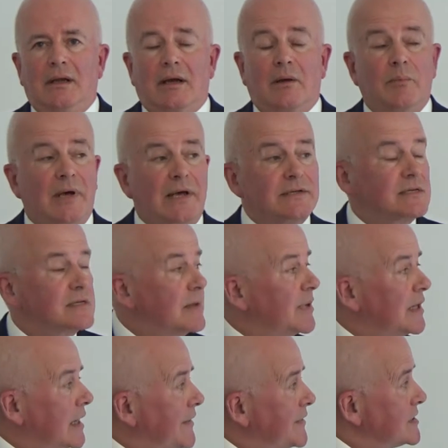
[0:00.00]
Now, compared to
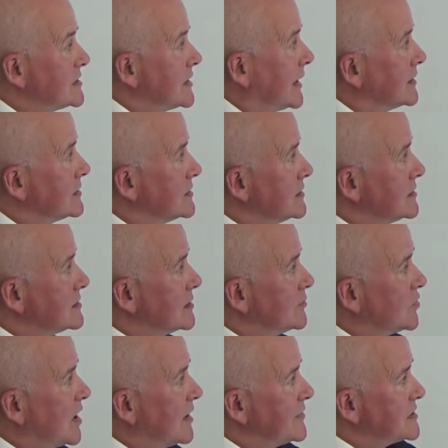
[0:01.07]
some of the other sectors, the
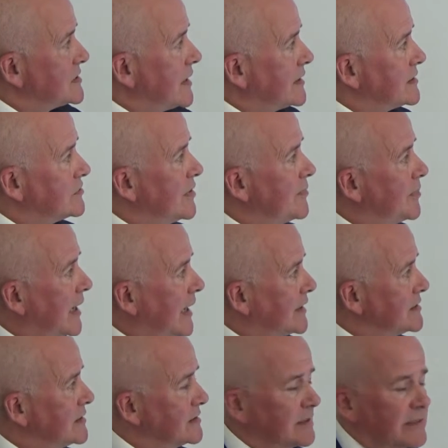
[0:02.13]
private sector
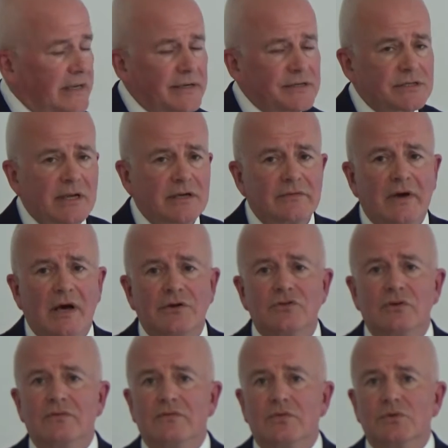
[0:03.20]
impacted to the extent of
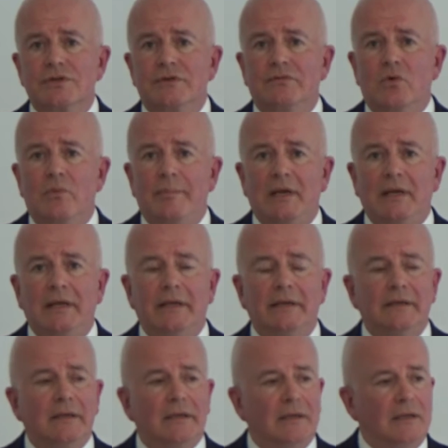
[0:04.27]
144
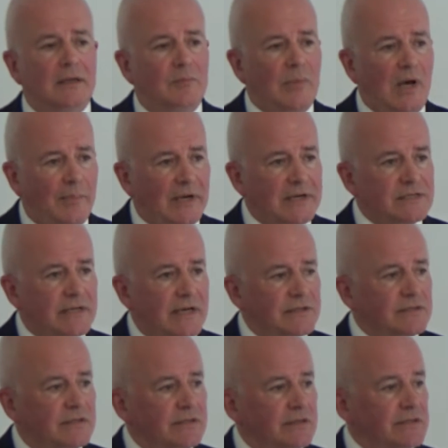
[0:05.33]
billion, public
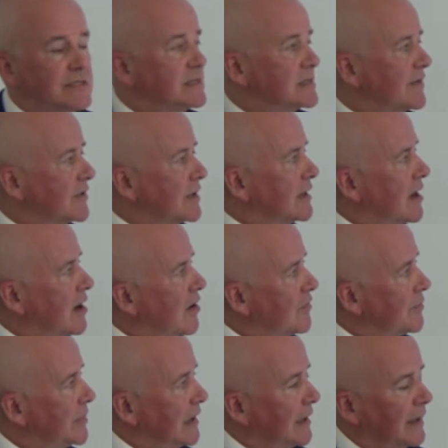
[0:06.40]
sector
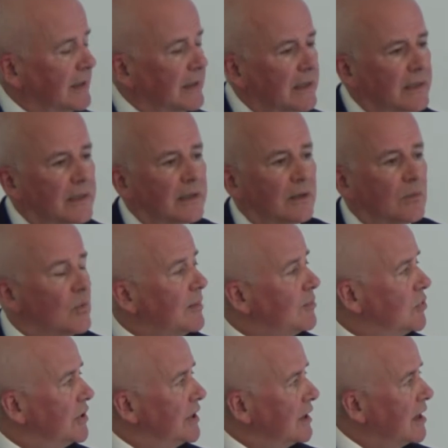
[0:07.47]
37.5 billion,
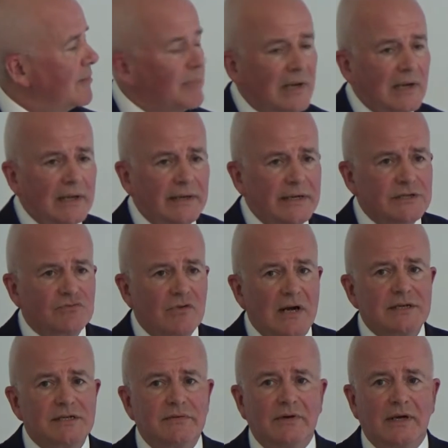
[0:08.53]
1.9 billion is
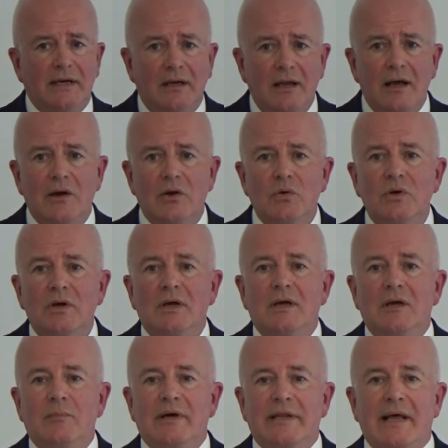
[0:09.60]
relatively low,
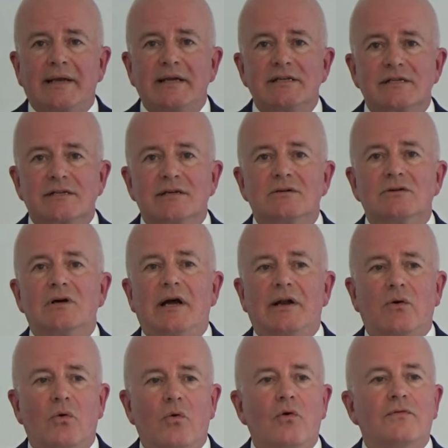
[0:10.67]
but that is still
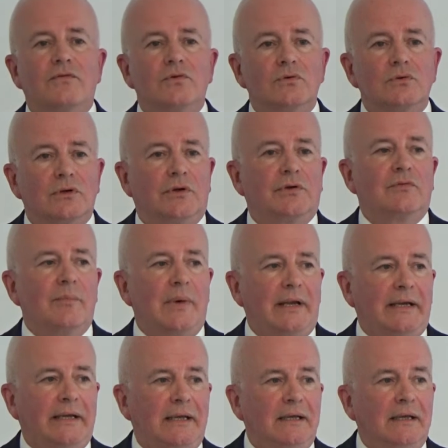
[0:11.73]
an awful lot of
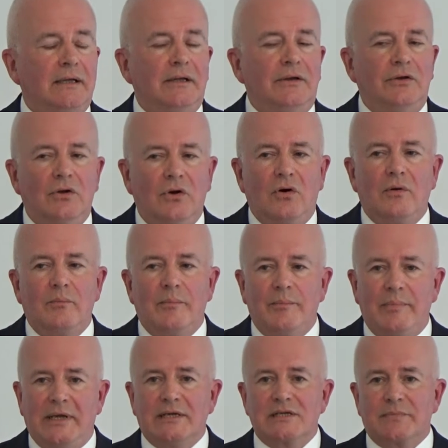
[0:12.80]
money not
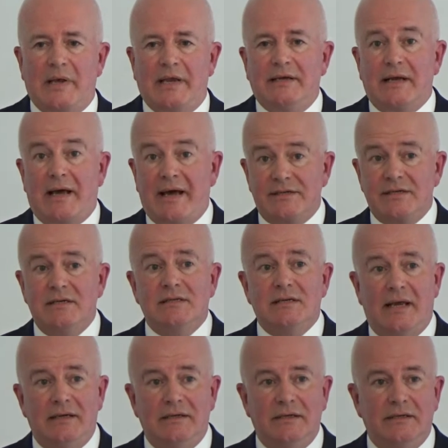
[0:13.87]
being spent as
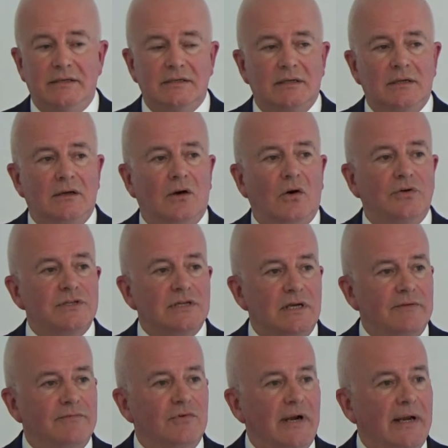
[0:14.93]
intended on
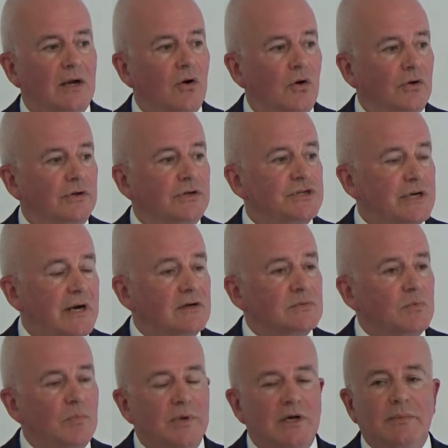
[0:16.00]
delivering on
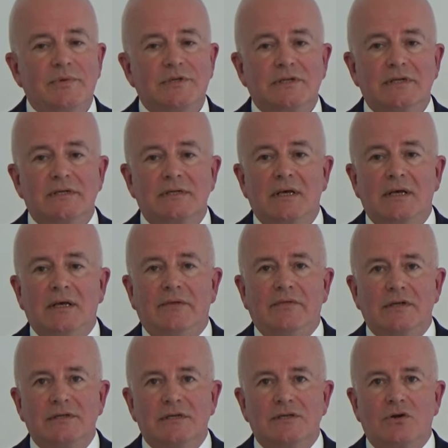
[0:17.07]
charitable purposes.
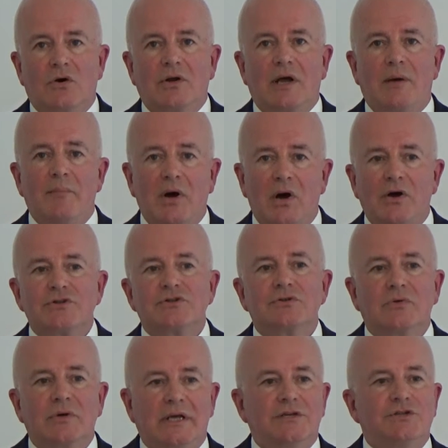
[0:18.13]
This is not a
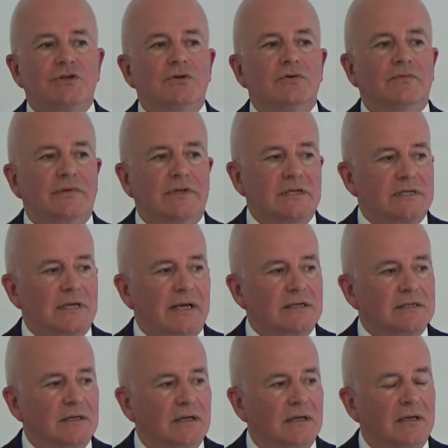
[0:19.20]
marginal issue for the
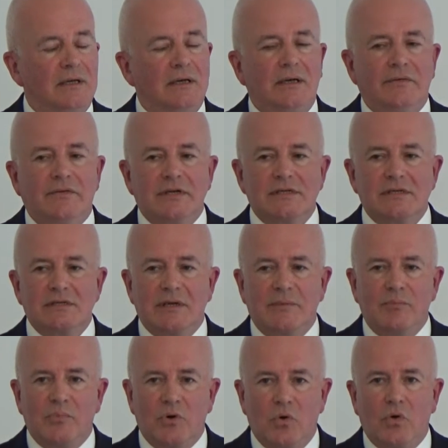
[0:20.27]
sector. This is an
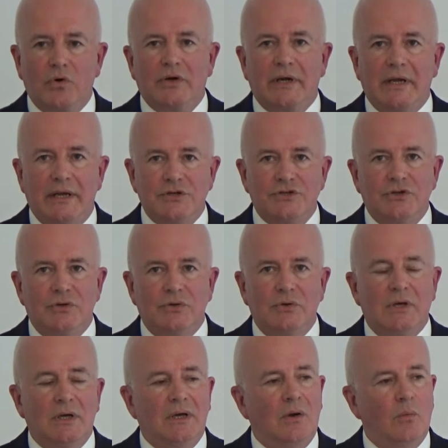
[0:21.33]
important
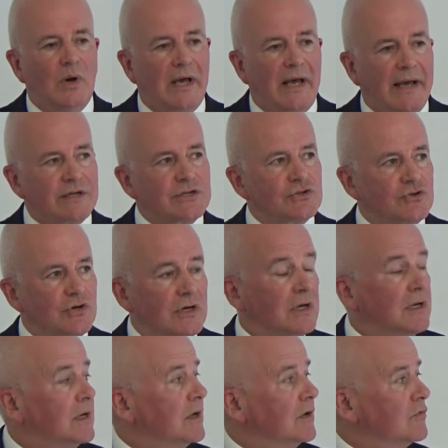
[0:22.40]
issue where extra
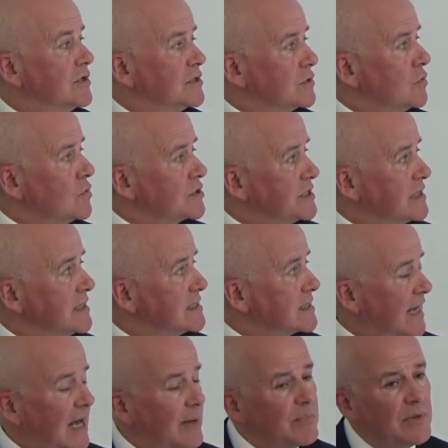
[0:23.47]
resources
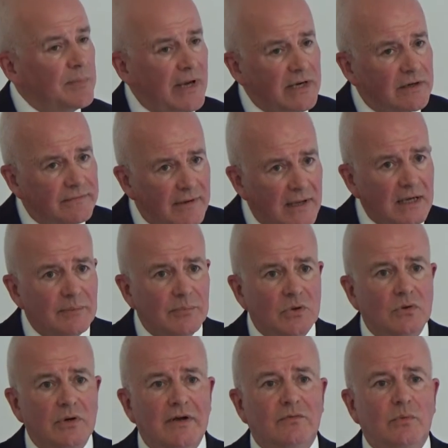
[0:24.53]
can be made
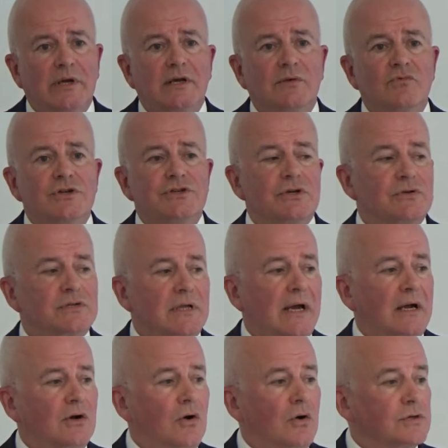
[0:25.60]
available if we can reduce
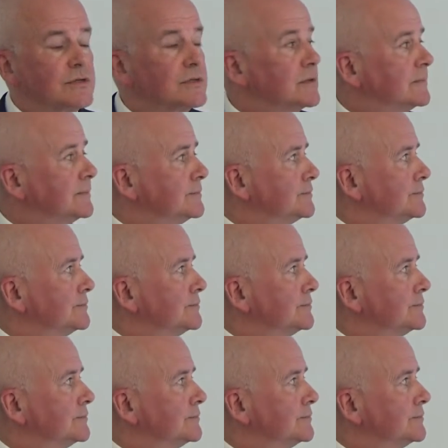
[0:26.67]
that cost.